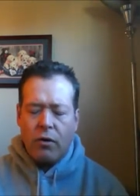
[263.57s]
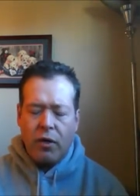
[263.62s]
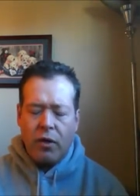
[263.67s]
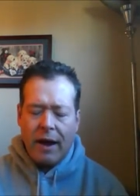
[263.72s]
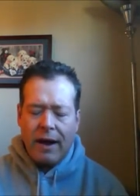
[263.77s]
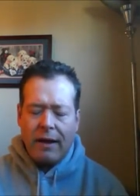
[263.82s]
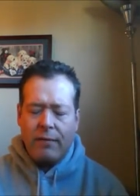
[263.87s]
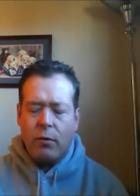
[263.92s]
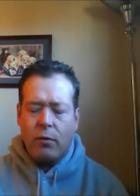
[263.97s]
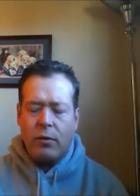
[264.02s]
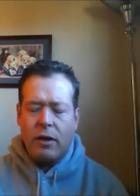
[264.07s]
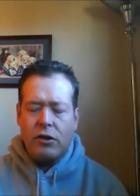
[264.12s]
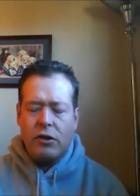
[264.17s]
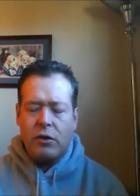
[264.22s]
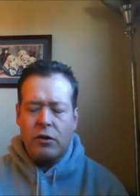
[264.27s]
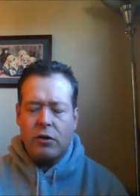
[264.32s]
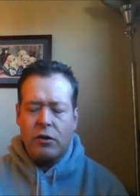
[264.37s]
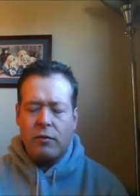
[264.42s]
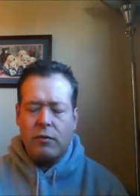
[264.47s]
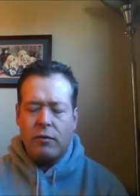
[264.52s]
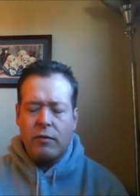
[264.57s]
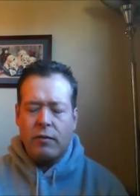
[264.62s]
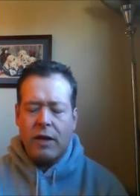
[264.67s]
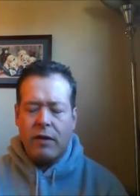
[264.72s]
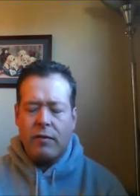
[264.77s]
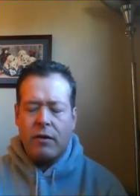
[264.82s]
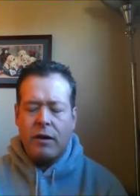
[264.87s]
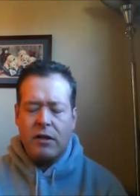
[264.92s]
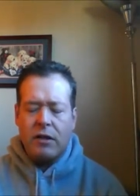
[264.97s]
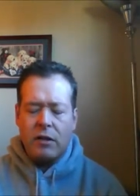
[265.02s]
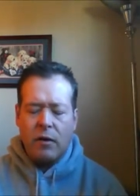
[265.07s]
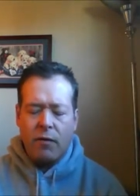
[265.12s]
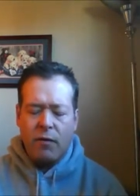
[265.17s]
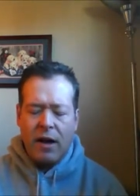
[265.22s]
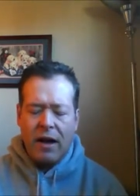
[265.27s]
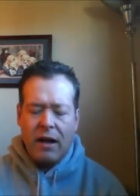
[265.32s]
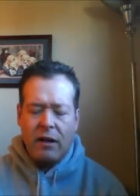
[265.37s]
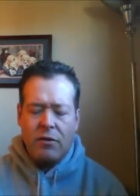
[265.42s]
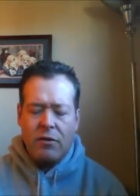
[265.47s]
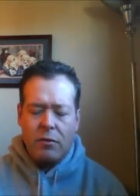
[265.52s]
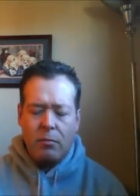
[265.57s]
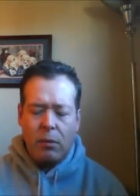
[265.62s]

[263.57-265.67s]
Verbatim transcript: thankful that you've given us the faith